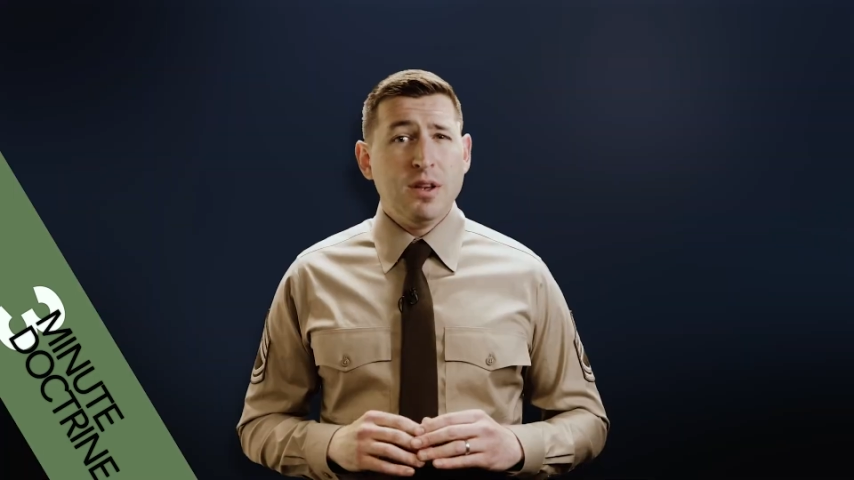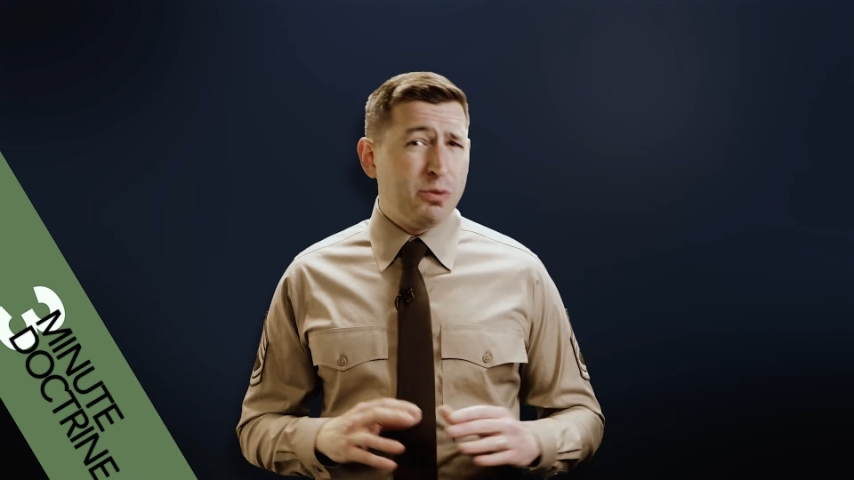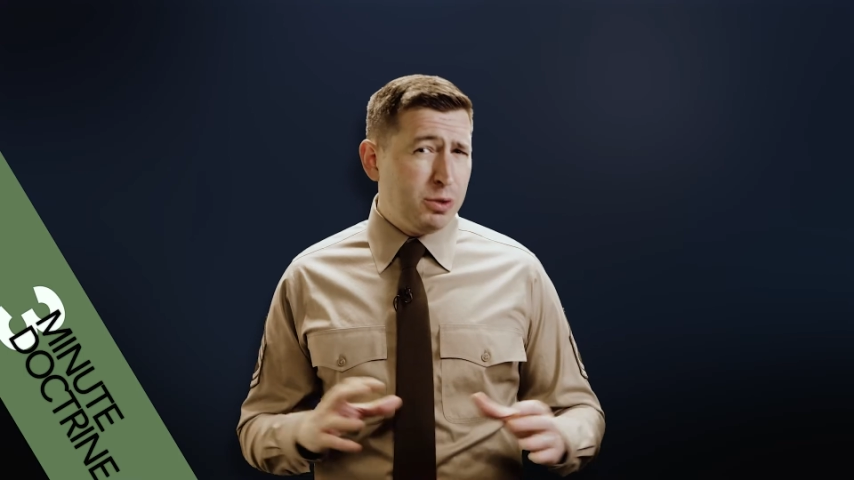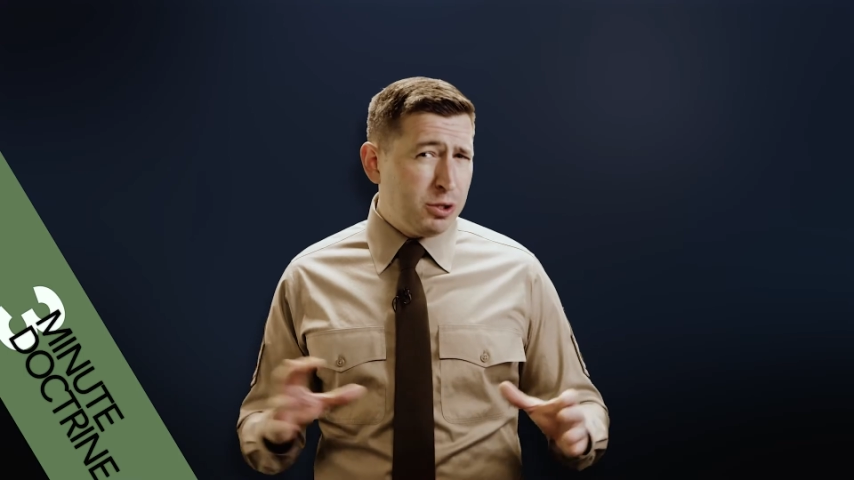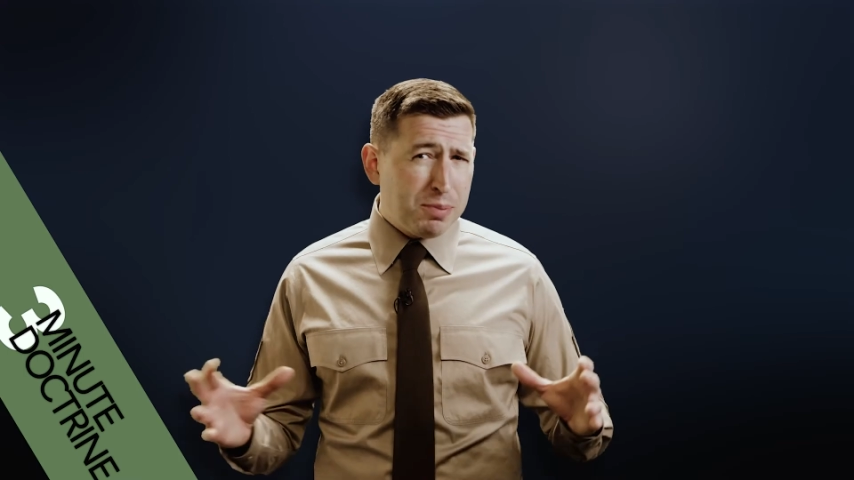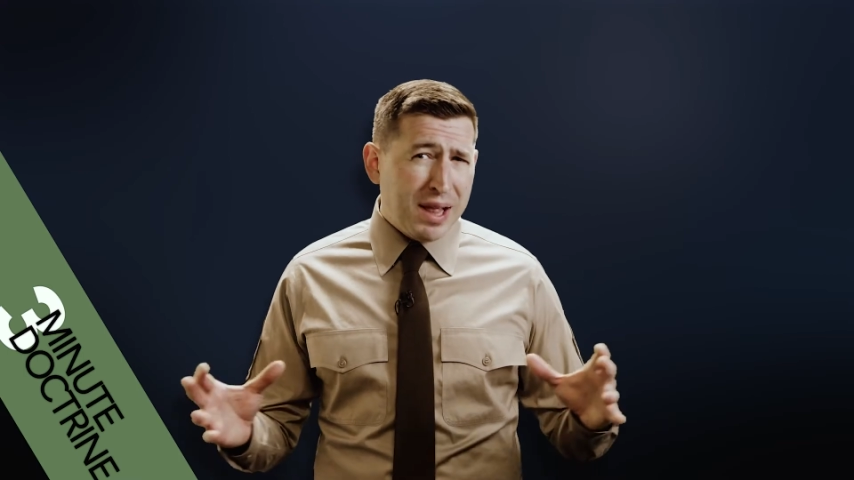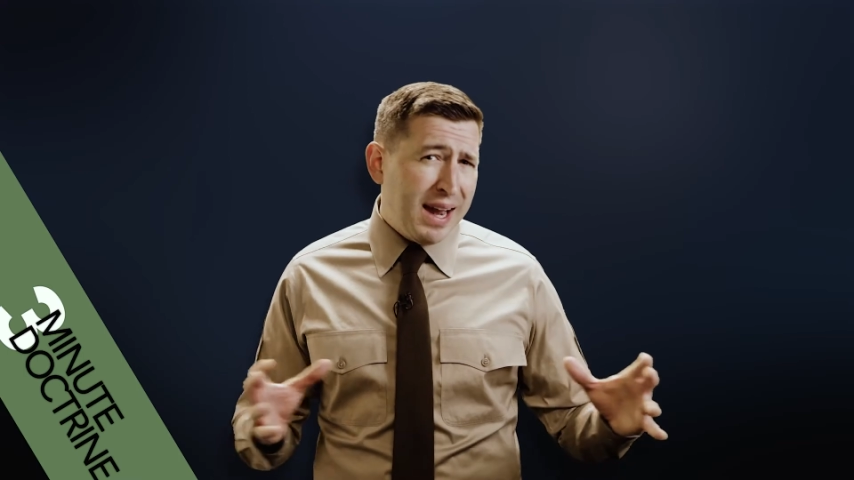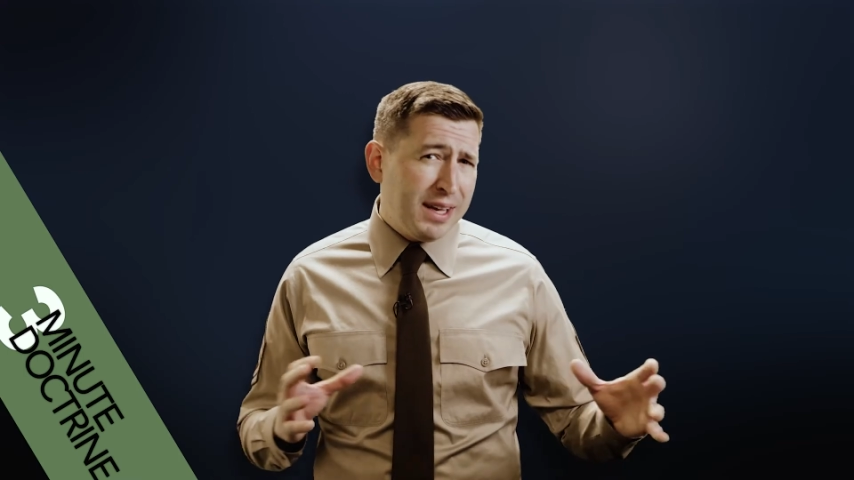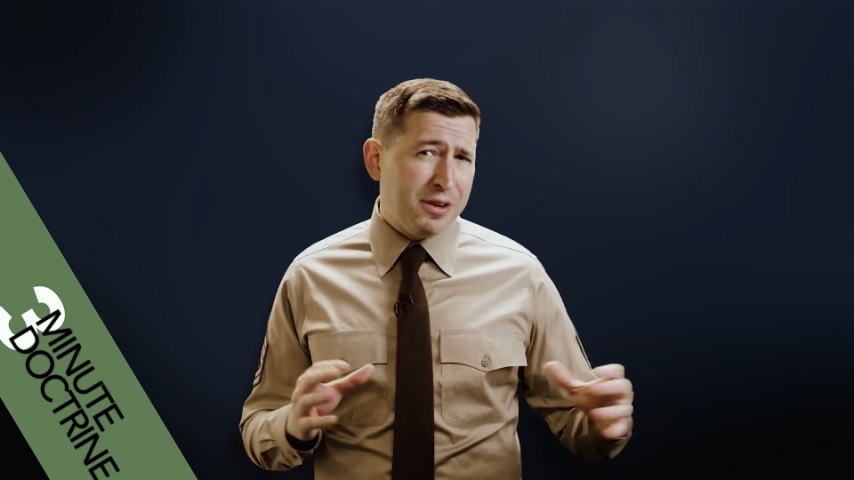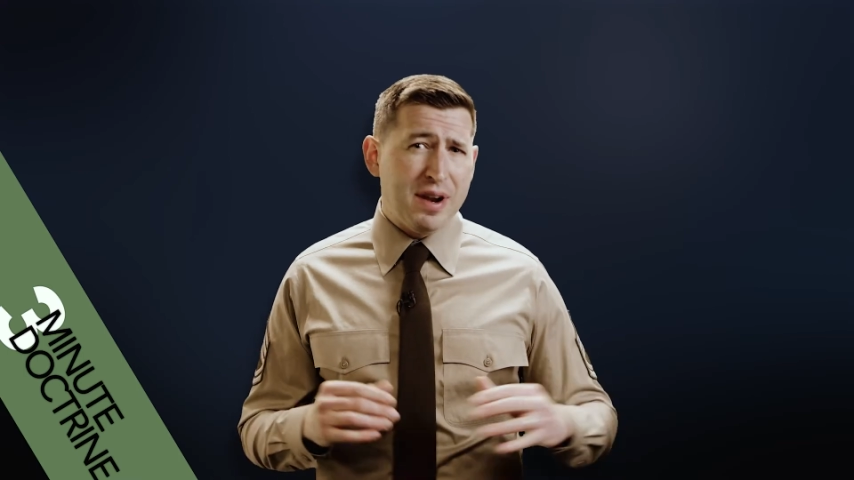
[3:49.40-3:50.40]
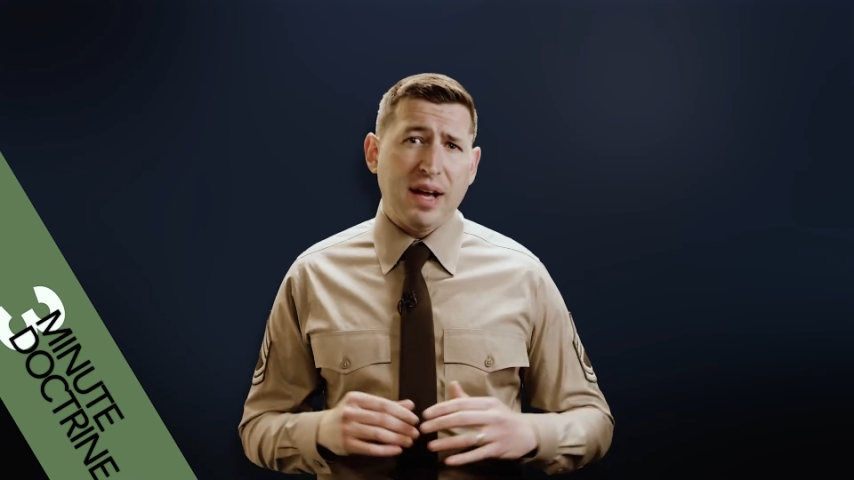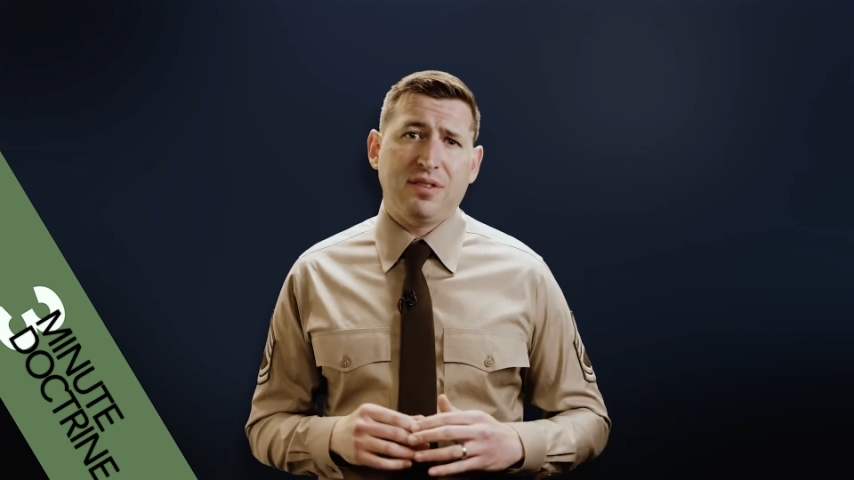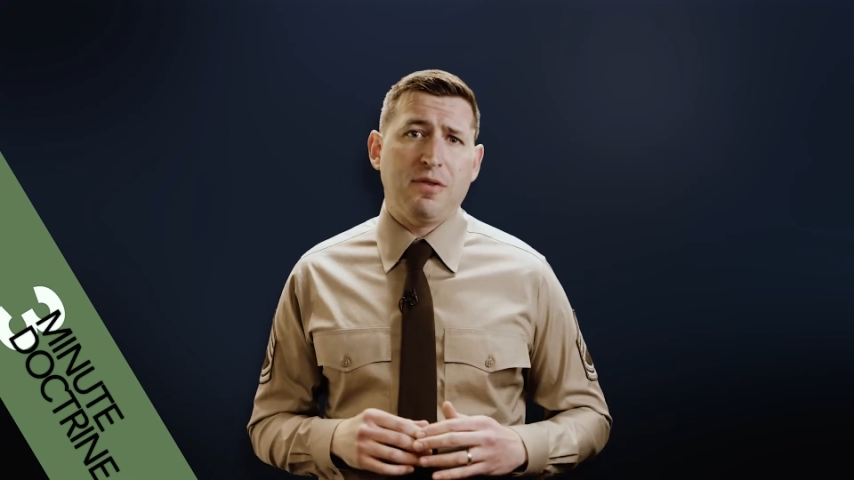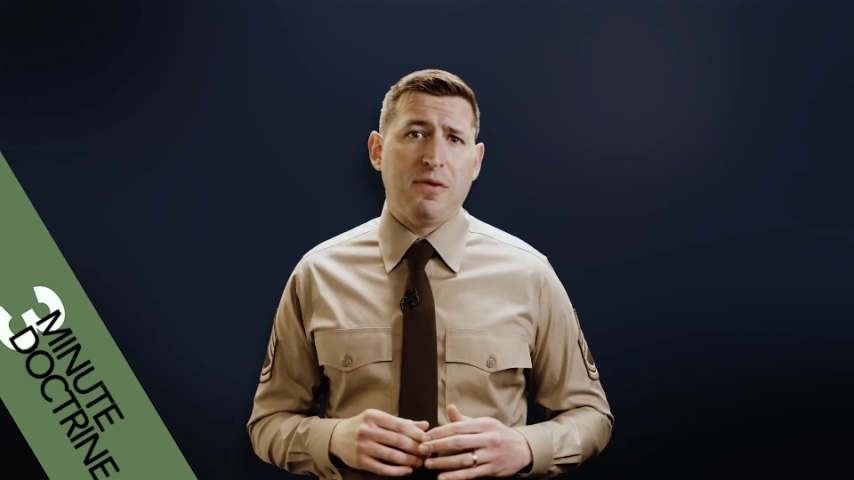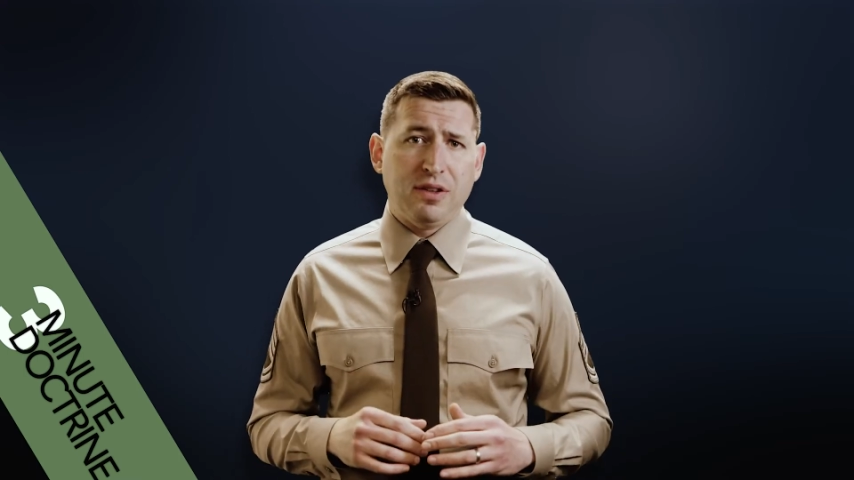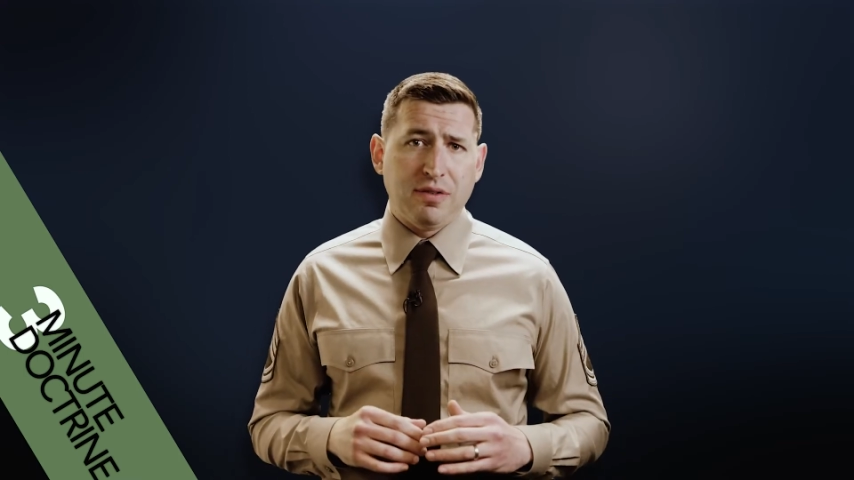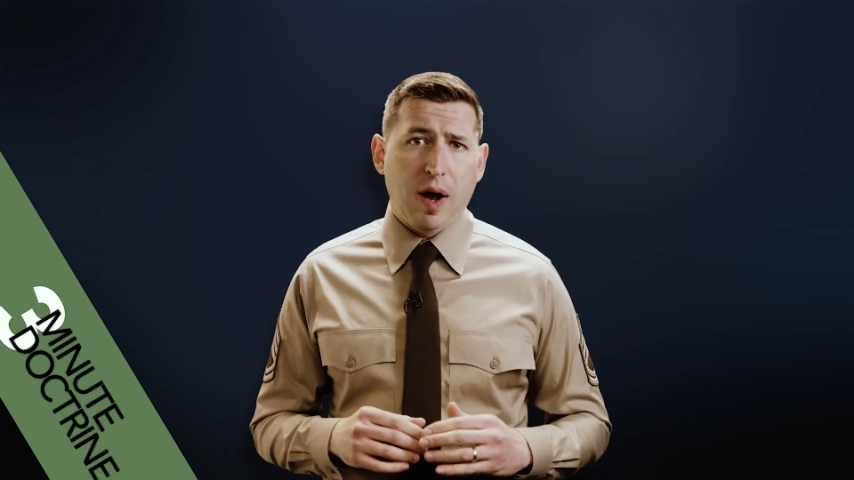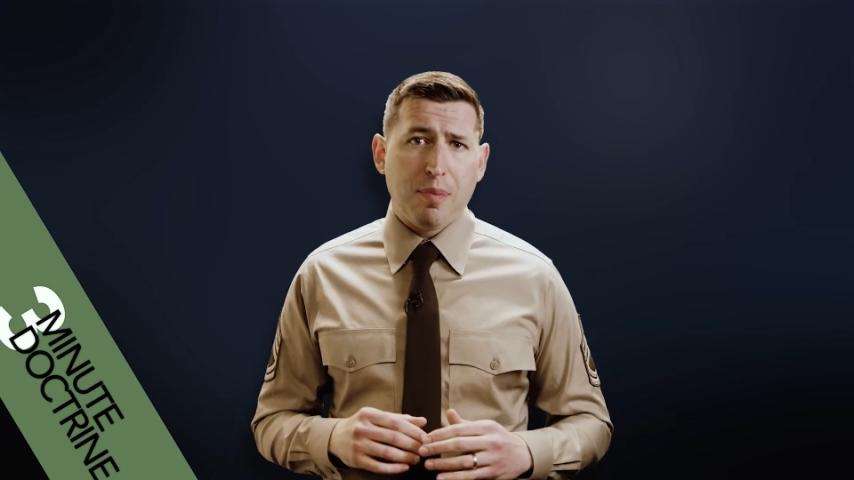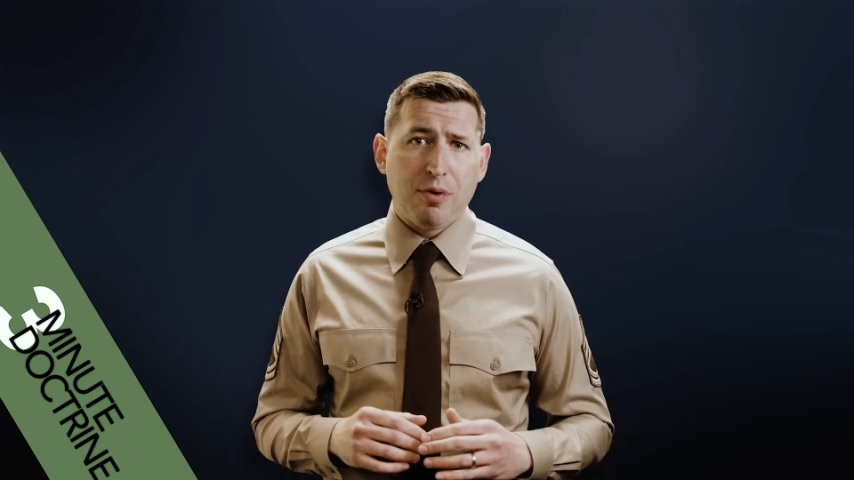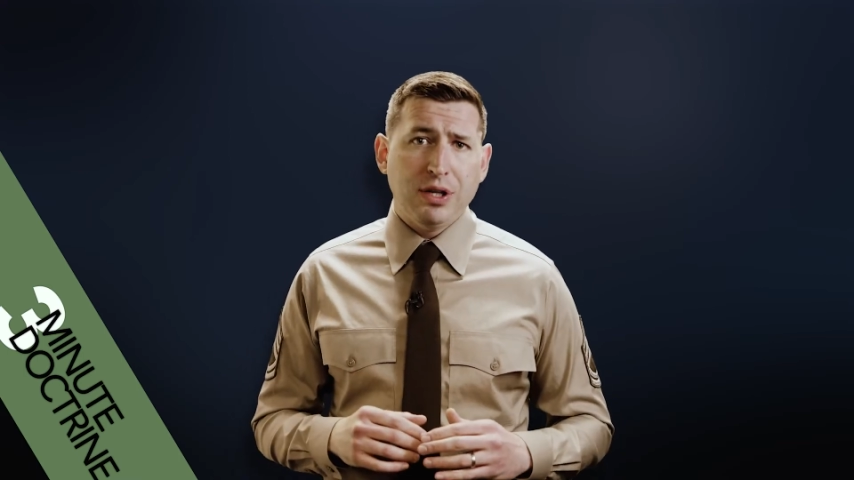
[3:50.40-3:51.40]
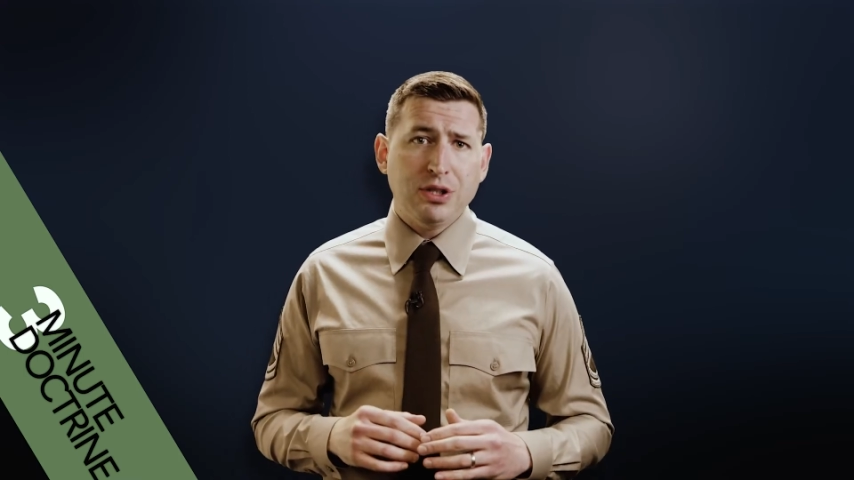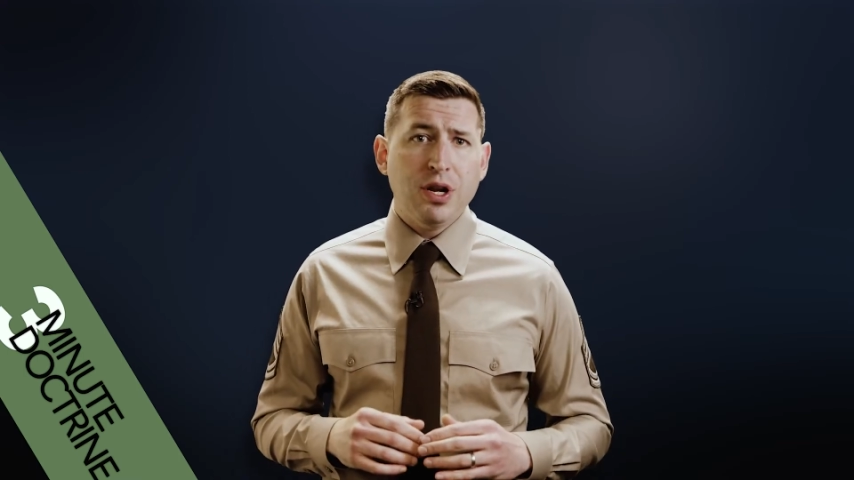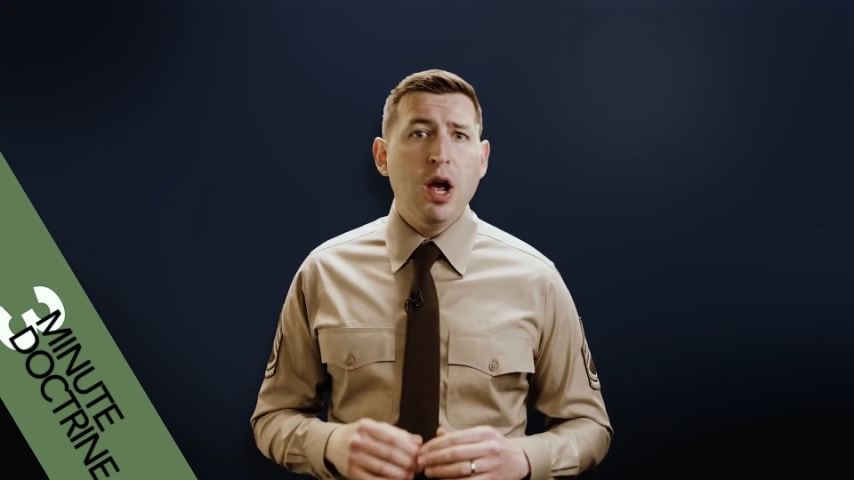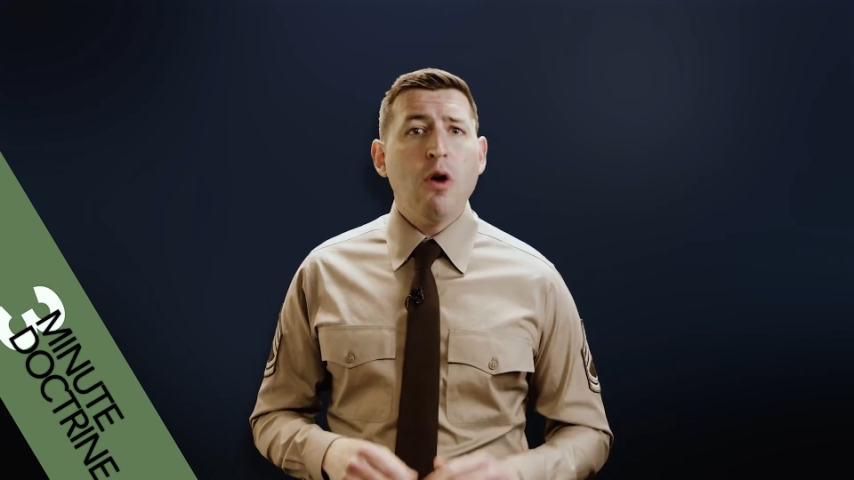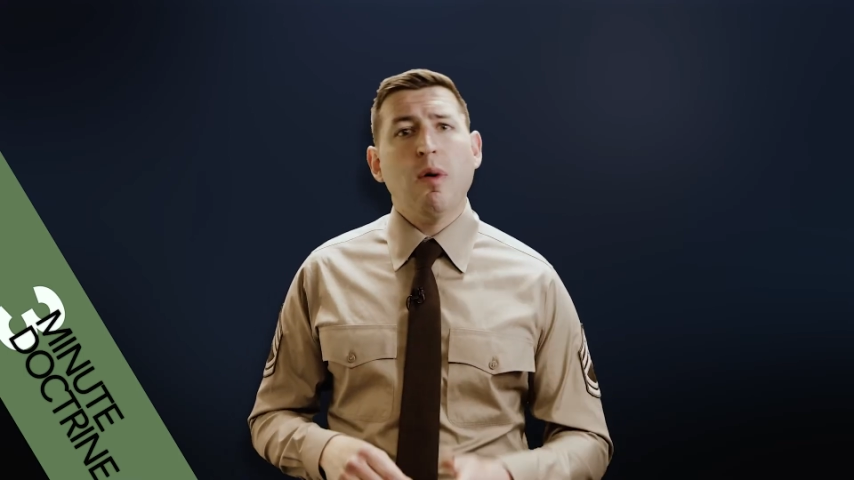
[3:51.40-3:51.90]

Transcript: So when you're planning your next defensive operation,